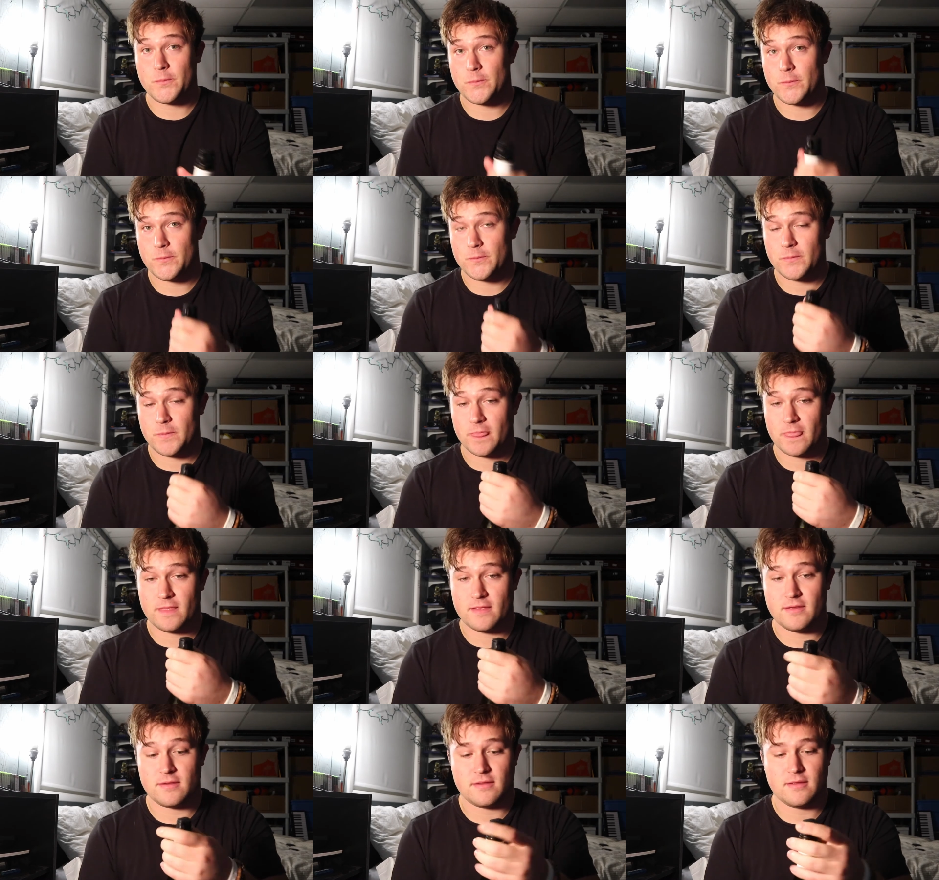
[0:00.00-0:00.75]

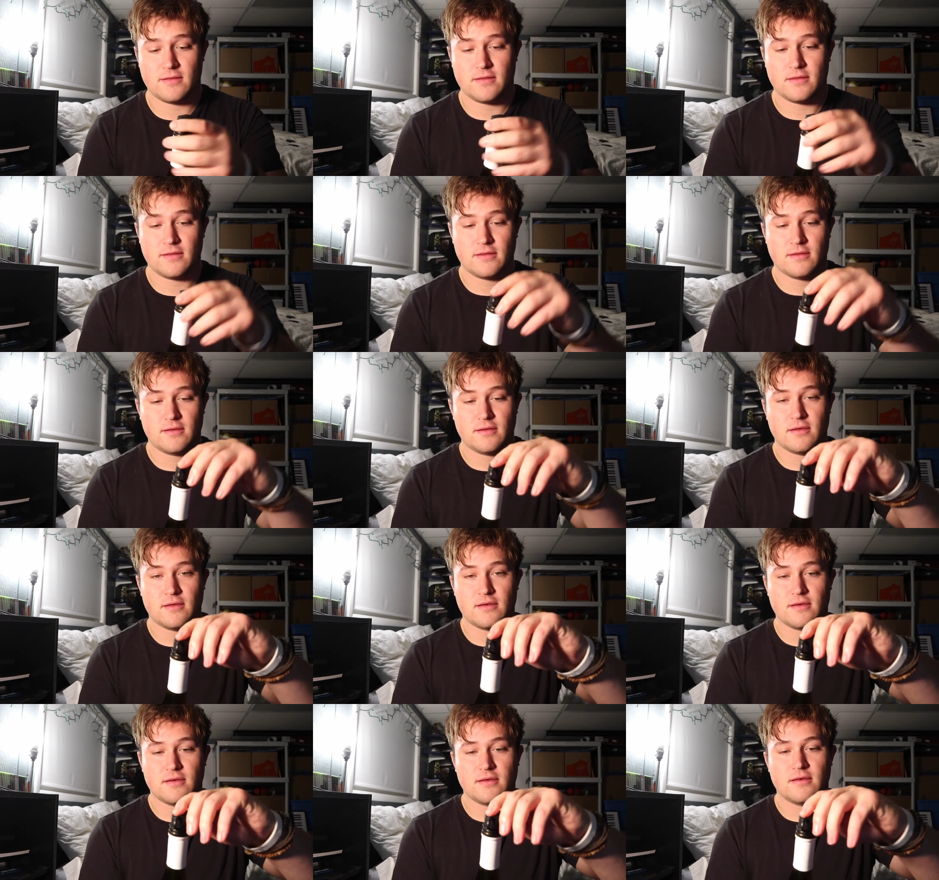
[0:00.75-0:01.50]

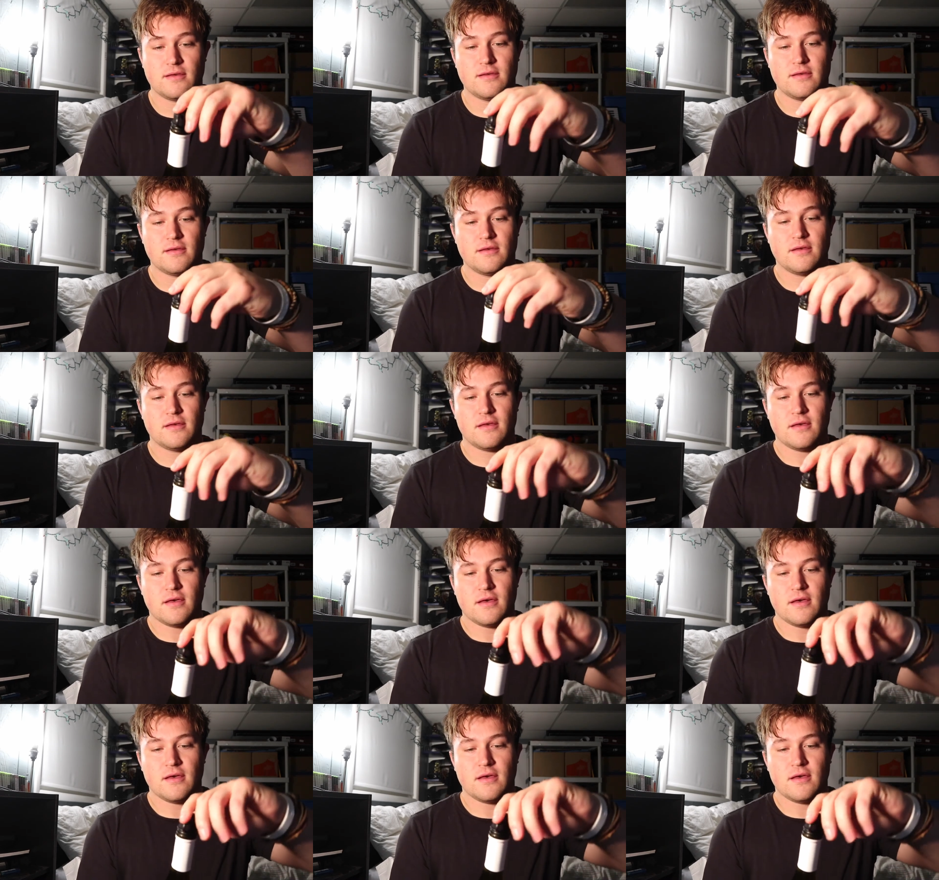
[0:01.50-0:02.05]
Nobody speaks.